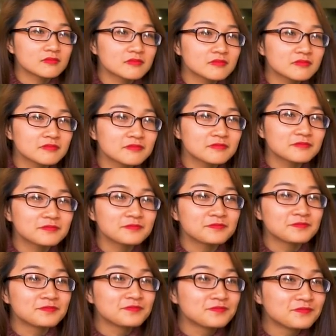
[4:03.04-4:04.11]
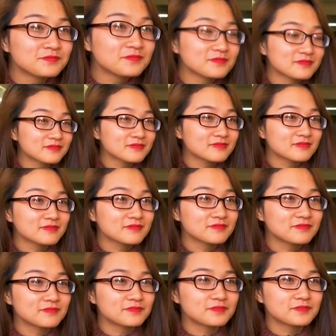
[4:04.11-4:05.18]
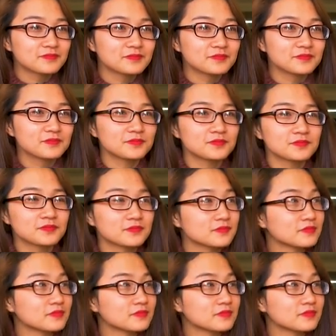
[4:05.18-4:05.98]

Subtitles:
The person shown says nothing.